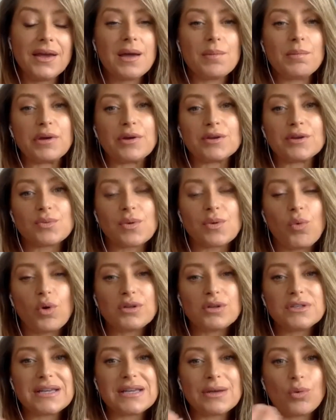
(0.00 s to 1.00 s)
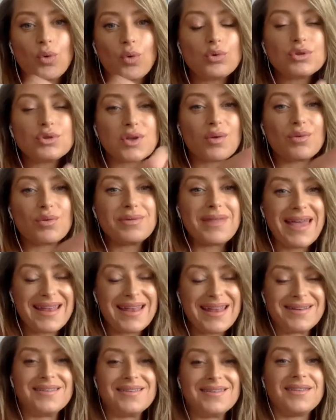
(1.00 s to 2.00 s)
because we're wanting also
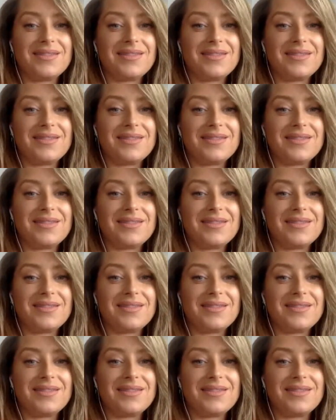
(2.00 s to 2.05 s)
then